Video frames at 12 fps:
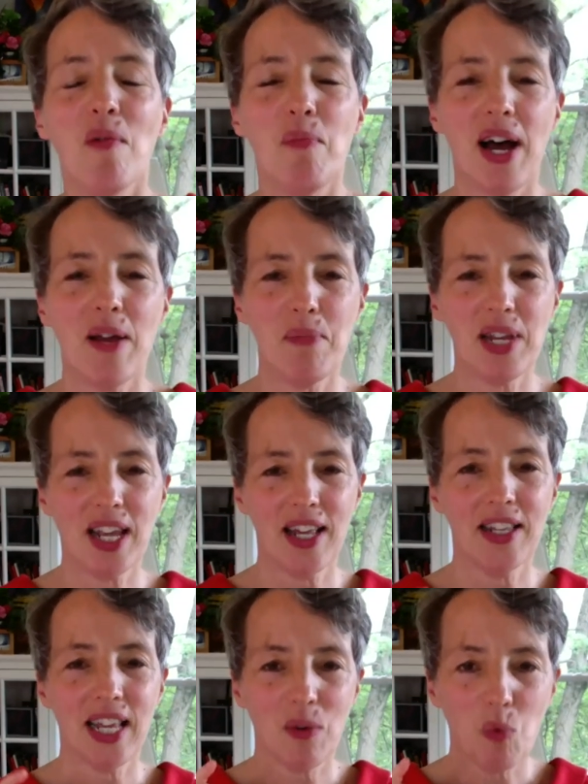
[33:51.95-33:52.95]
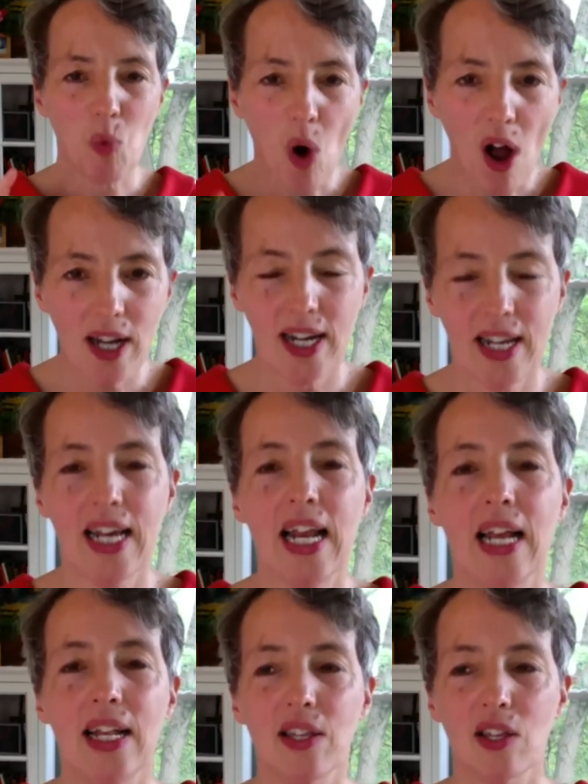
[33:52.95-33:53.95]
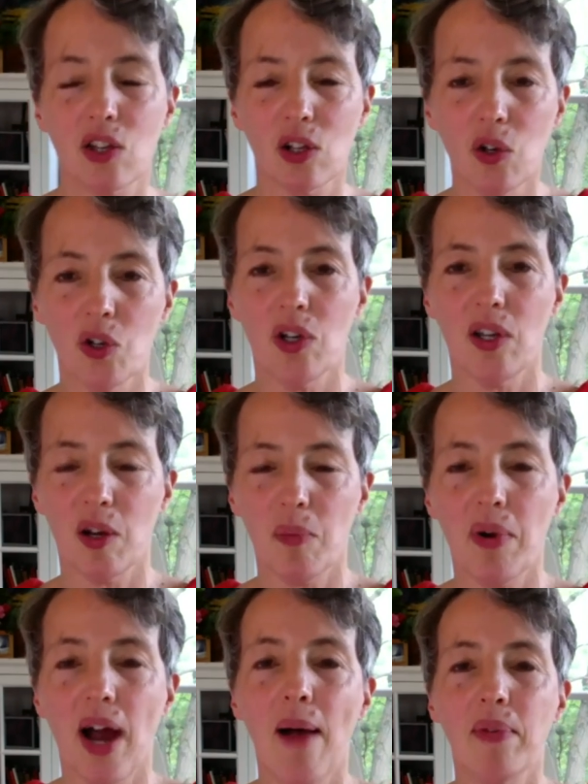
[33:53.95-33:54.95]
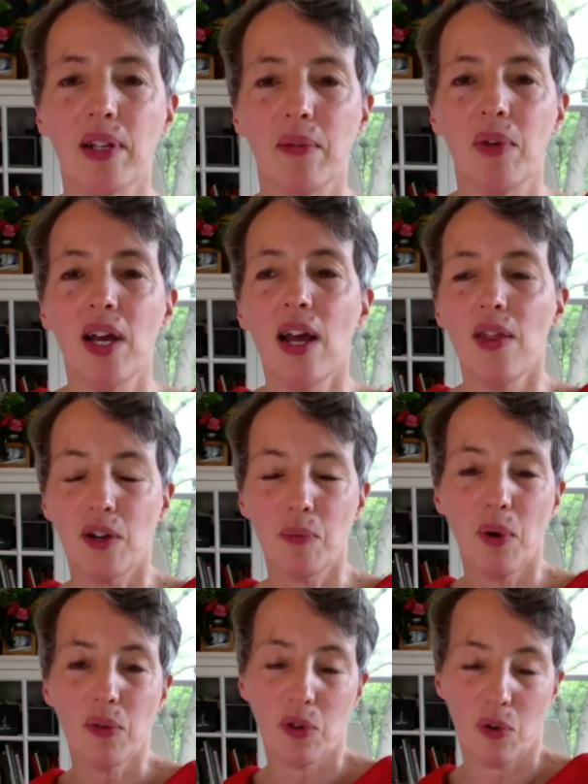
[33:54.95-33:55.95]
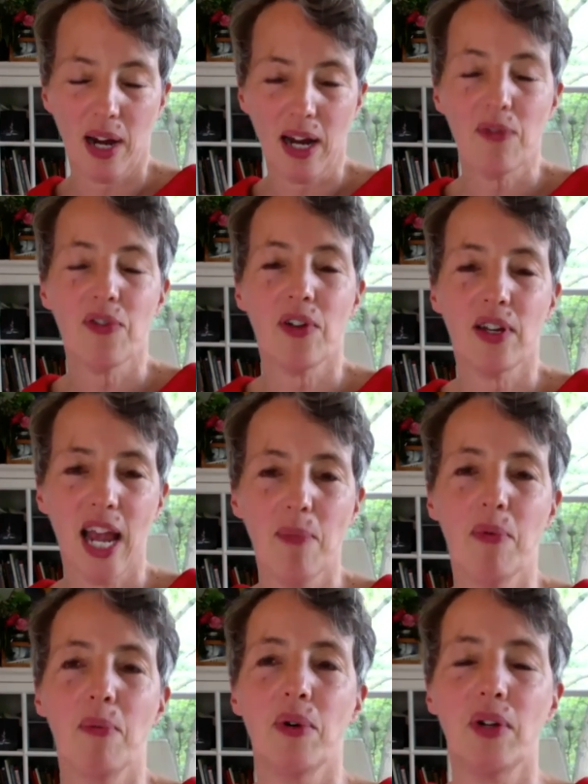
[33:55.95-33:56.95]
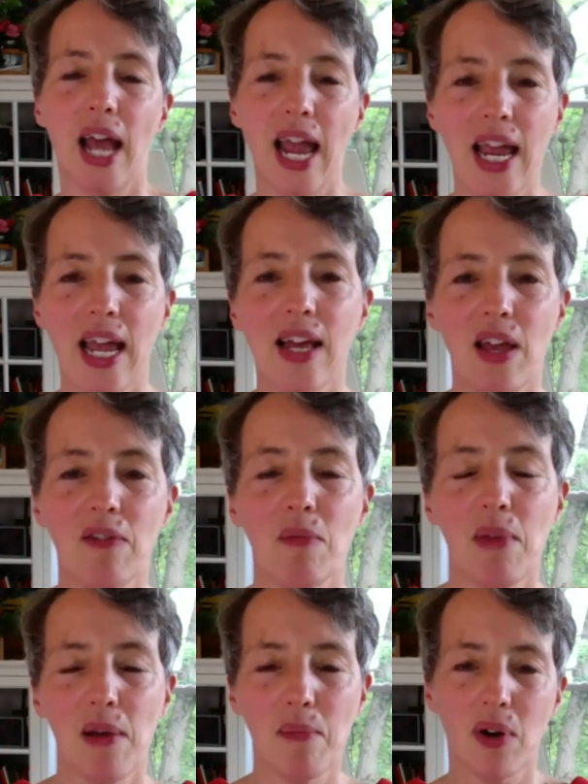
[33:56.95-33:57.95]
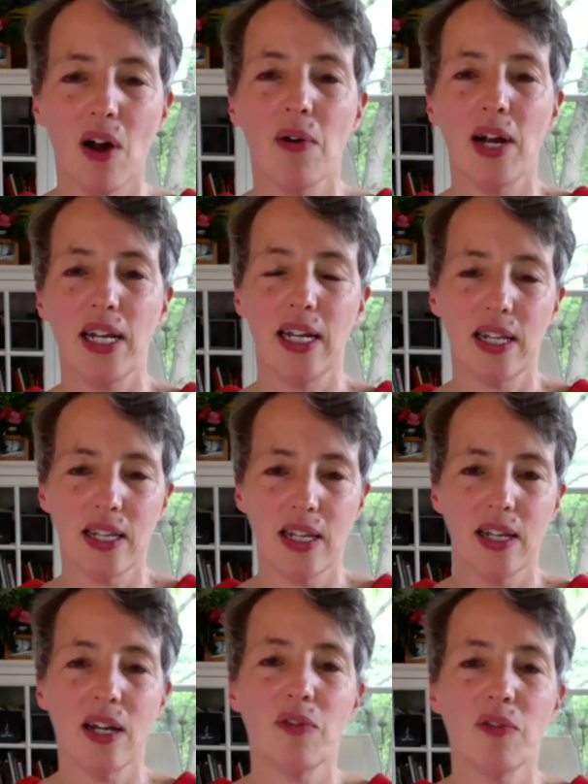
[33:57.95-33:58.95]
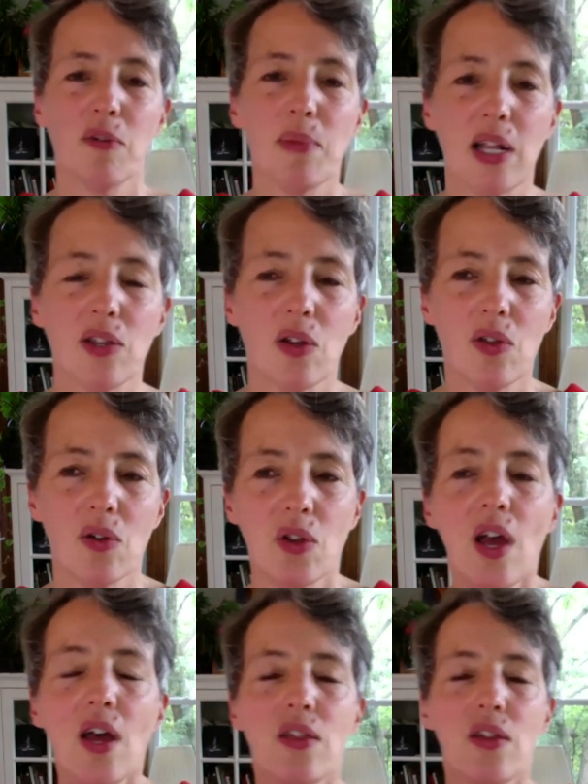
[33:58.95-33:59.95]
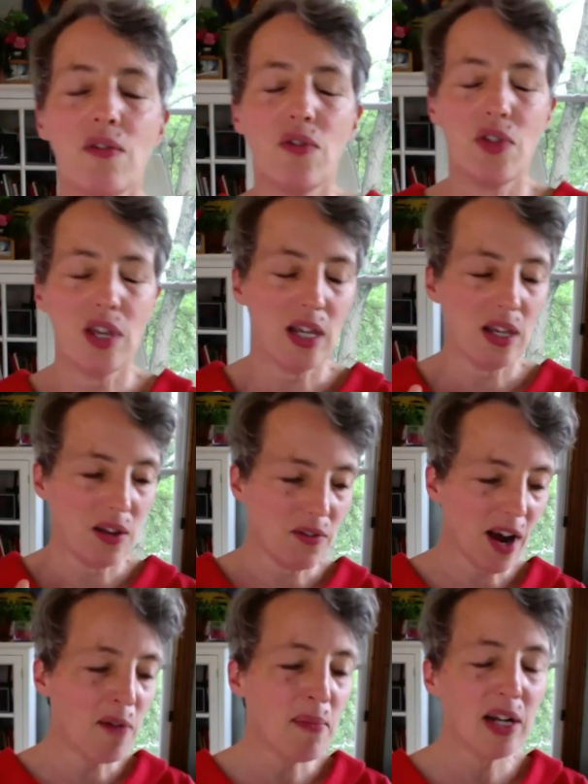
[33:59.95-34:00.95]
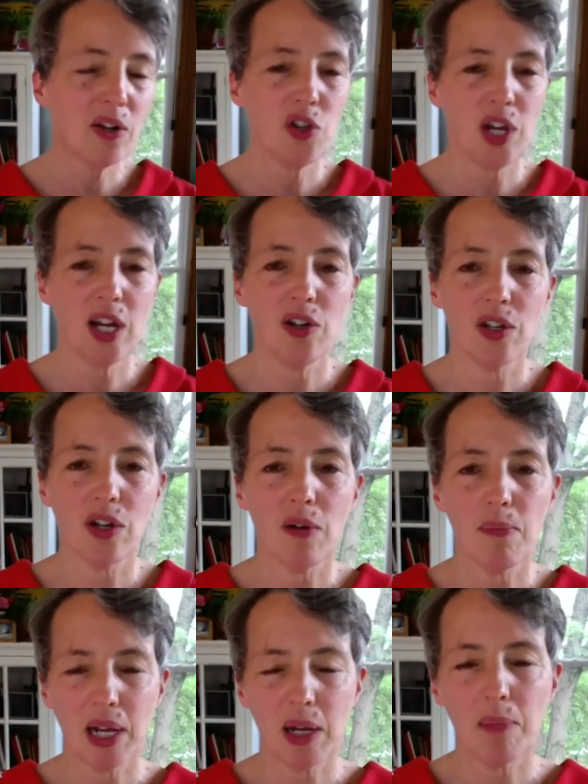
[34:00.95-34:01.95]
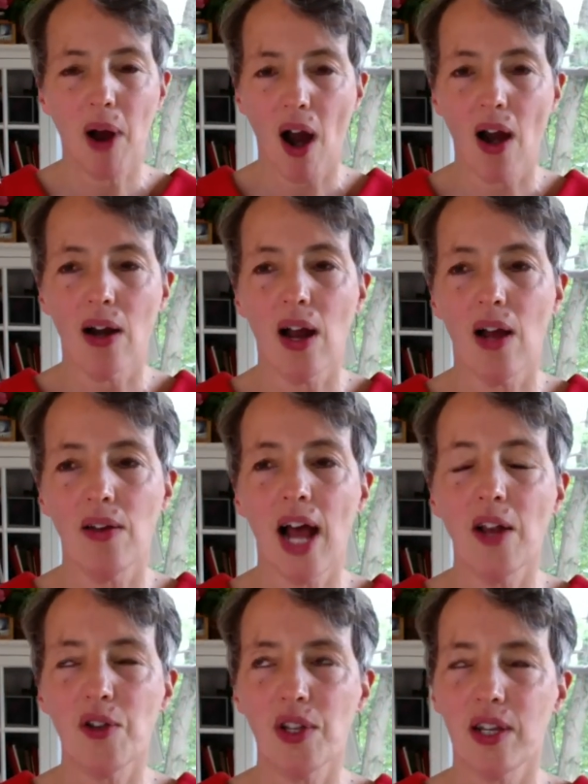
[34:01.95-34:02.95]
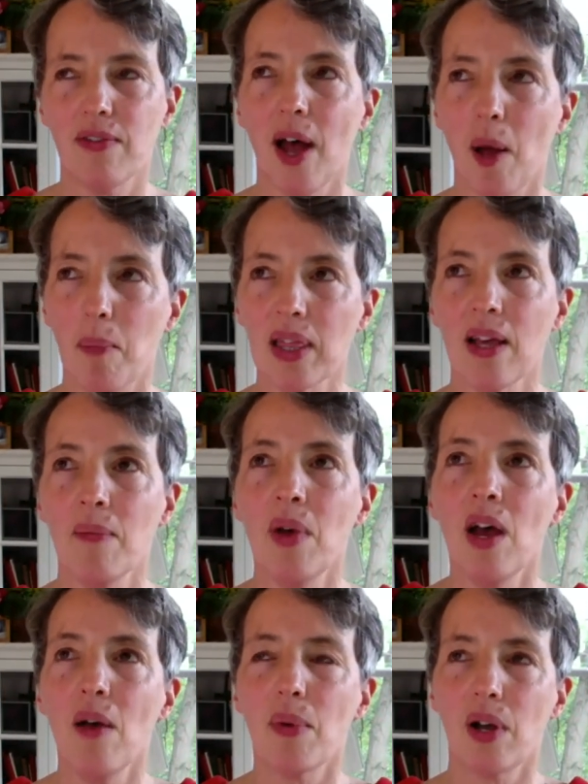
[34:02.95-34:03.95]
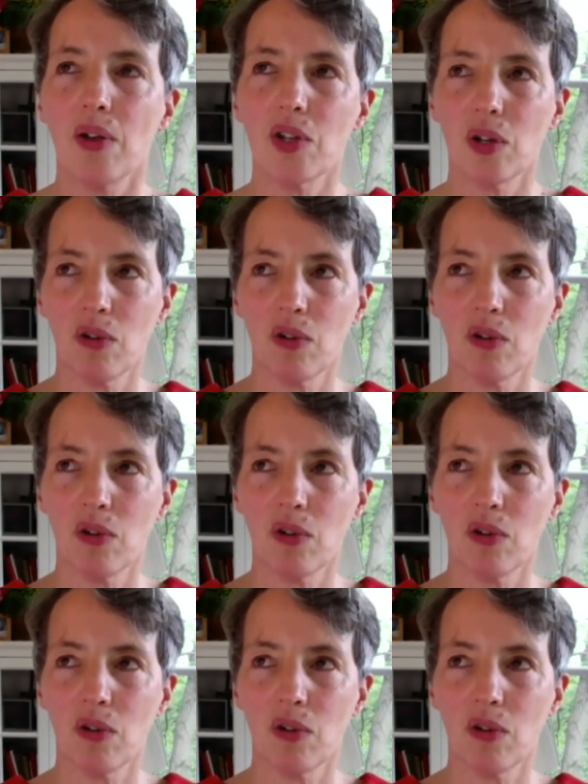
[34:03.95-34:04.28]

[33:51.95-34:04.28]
But because they wanted it and it's a solution to their problem, they're both grateful to CAPABLE and they remember, oh, I need to sit here for a minute. So the, the, the environmental changes are a big part, not just of helping them, but also